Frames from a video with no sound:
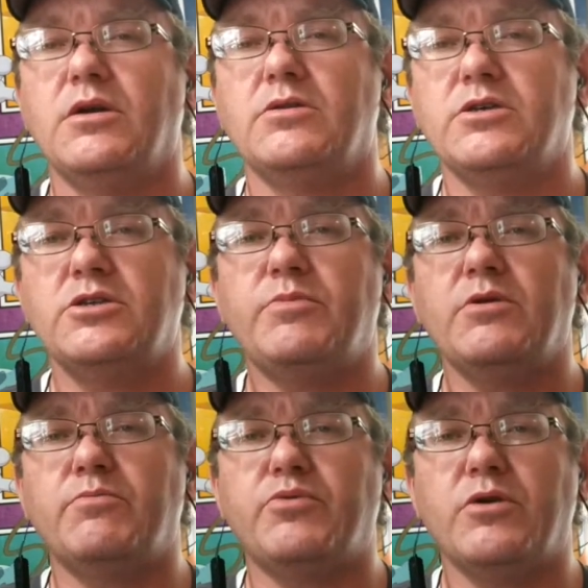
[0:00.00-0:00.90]
These are
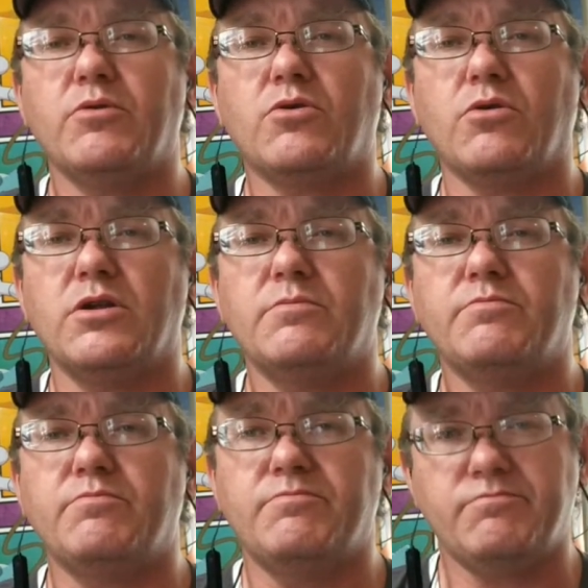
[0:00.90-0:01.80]
being pre-recorded
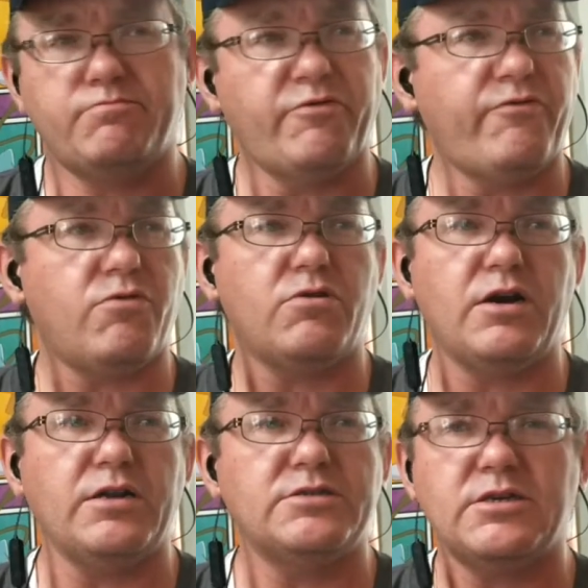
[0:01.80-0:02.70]
before and
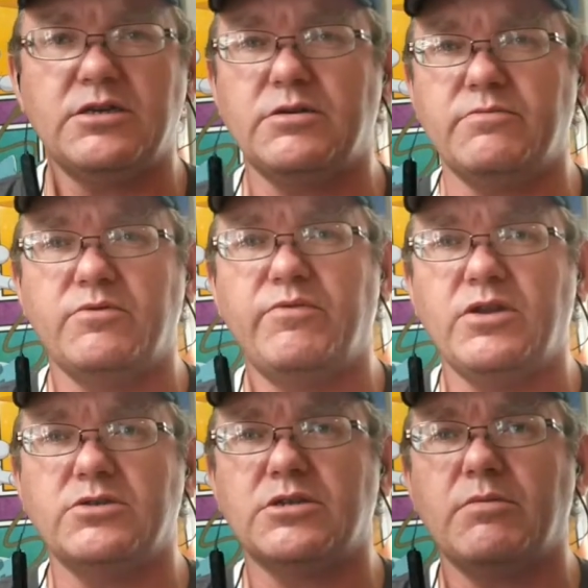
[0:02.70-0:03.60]
then setting the
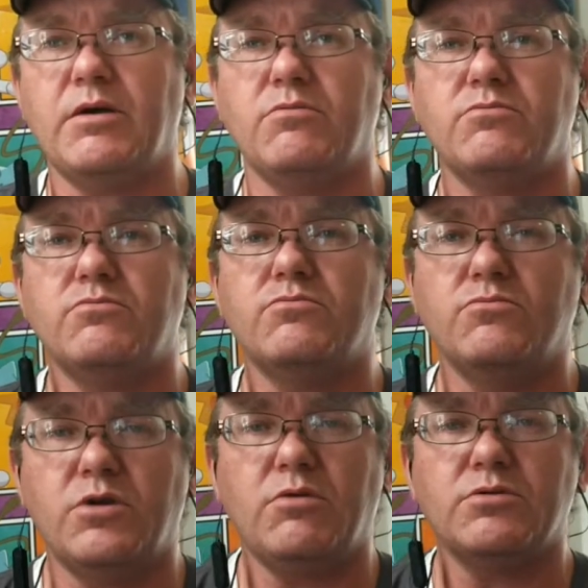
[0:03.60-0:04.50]
videos to come out
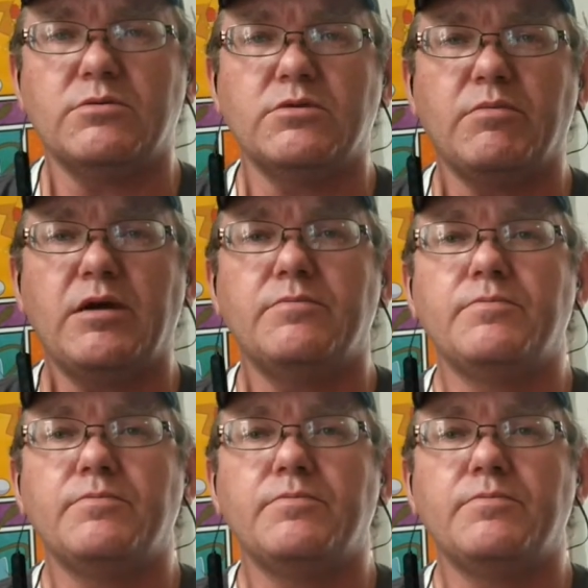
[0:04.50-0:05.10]
when I want them to come out.